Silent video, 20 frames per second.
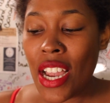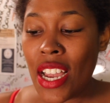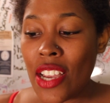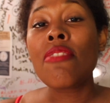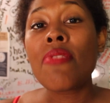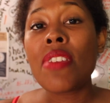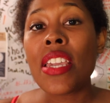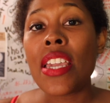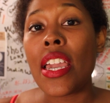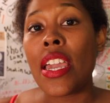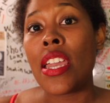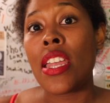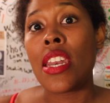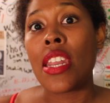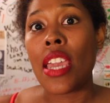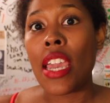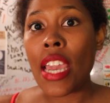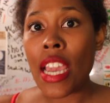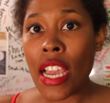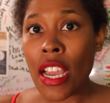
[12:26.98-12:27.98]
Living in
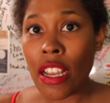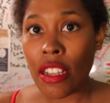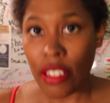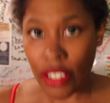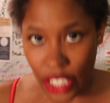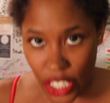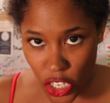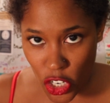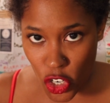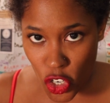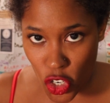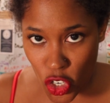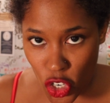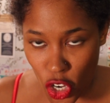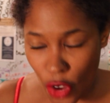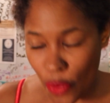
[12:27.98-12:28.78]
English